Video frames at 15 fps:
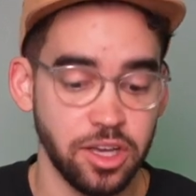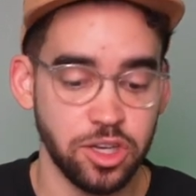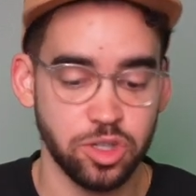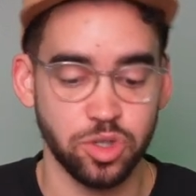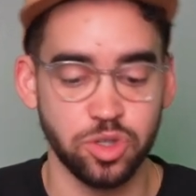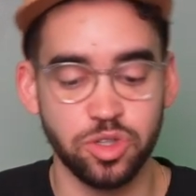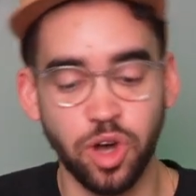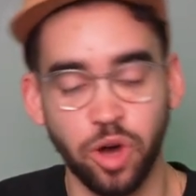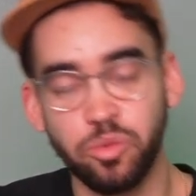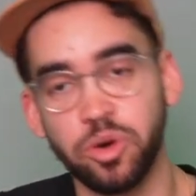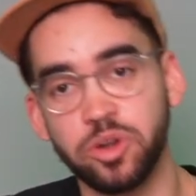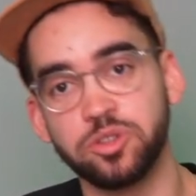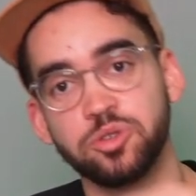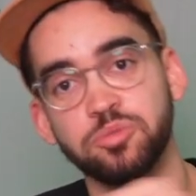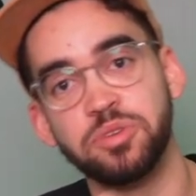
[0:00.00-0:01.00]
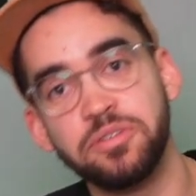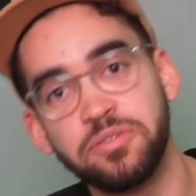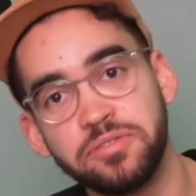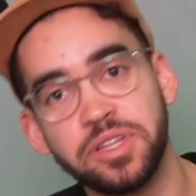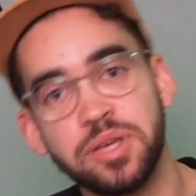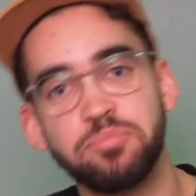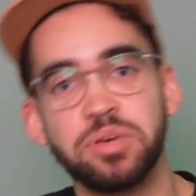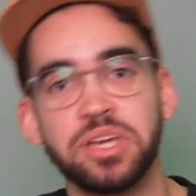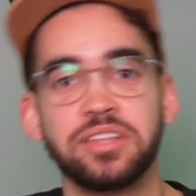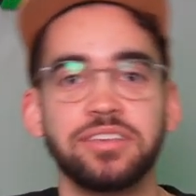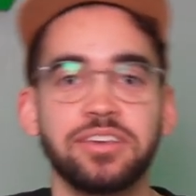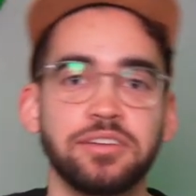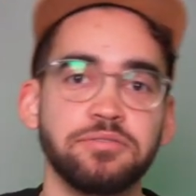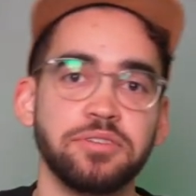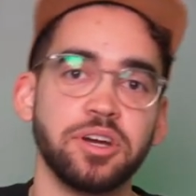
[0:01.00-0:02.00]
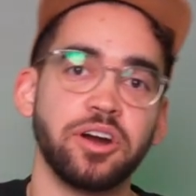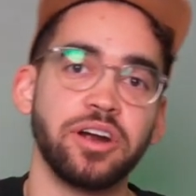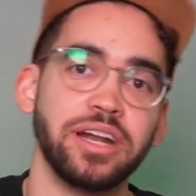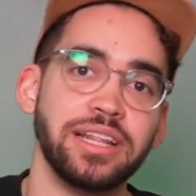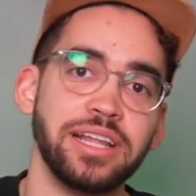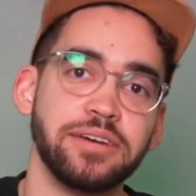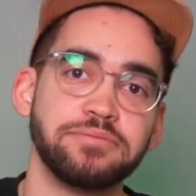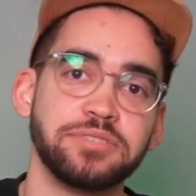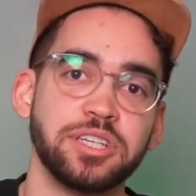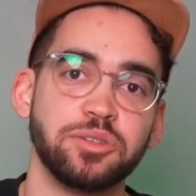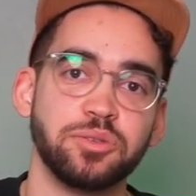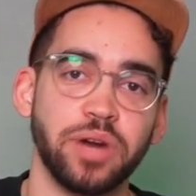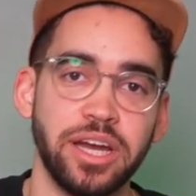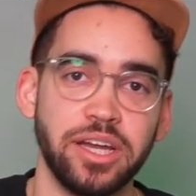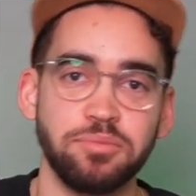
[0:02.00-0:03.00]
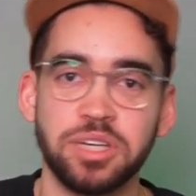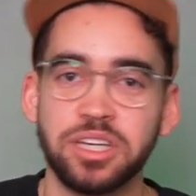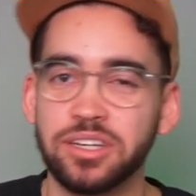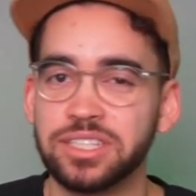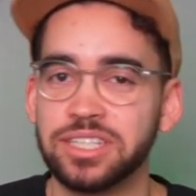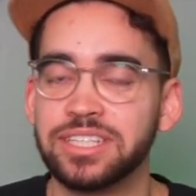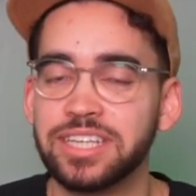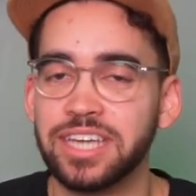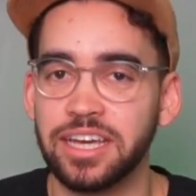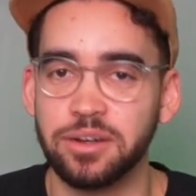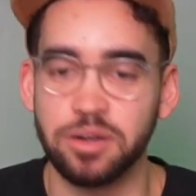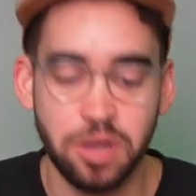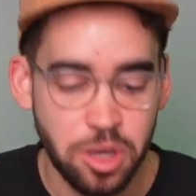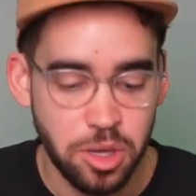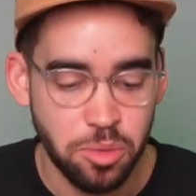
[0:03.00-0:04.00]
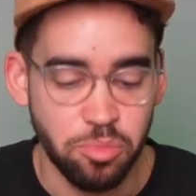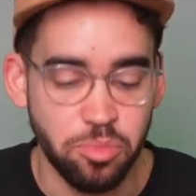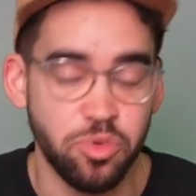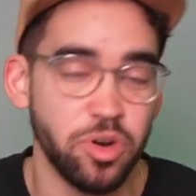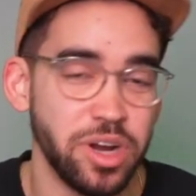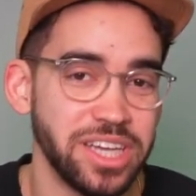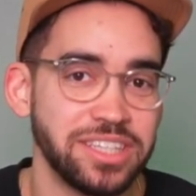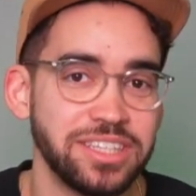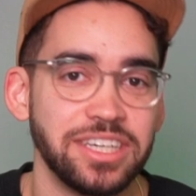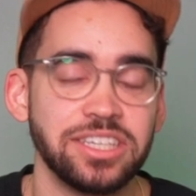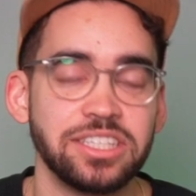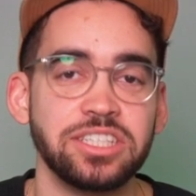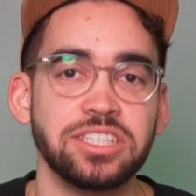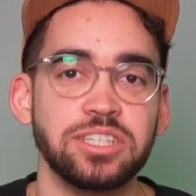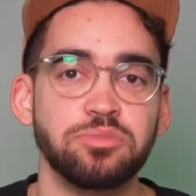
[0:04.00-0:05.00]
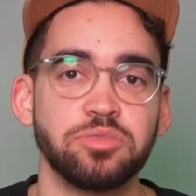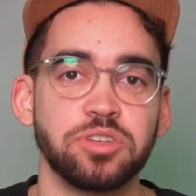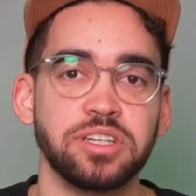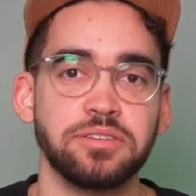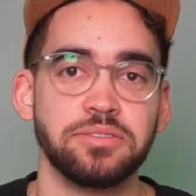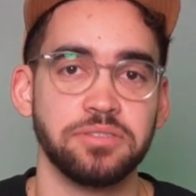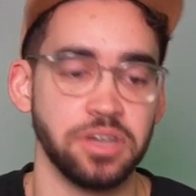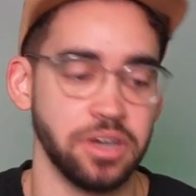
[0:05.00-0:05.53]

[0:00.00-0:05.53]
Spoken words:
So you don't want to be flipping the NVR left and right, because it can break the HDD pretty